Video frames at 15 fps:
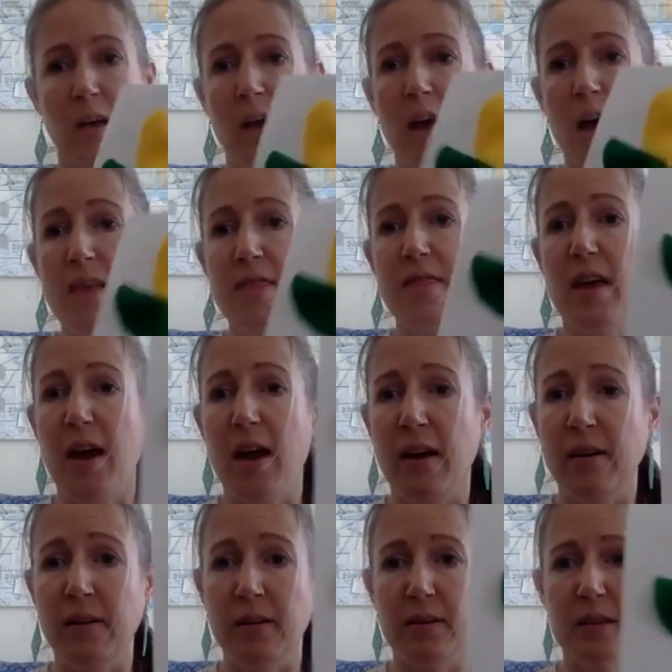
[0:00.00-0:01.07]
and
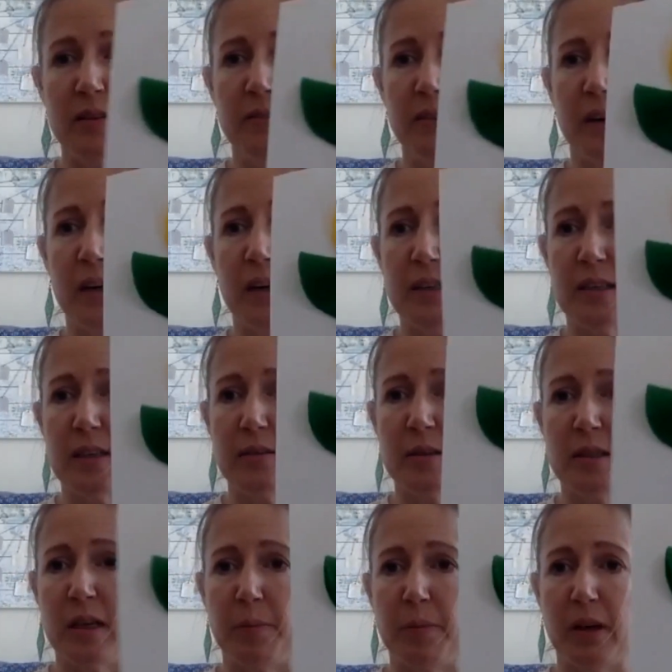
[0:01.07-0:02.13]
then devise
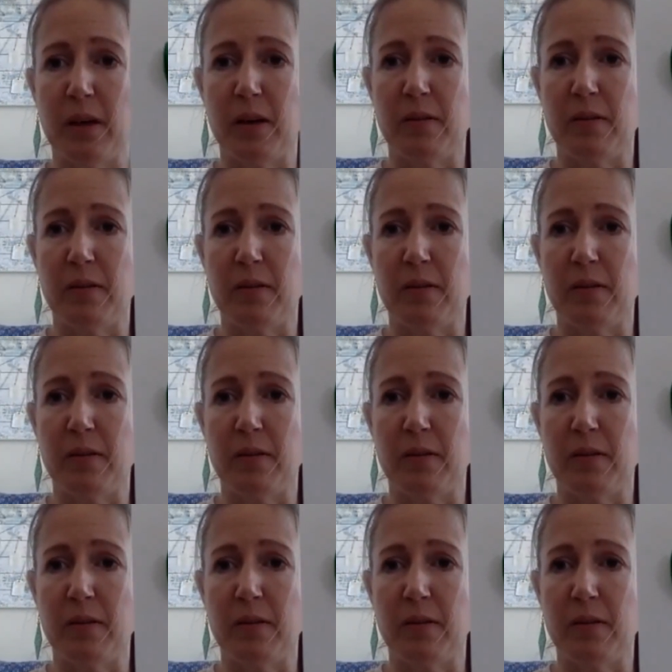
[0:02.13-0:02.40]
something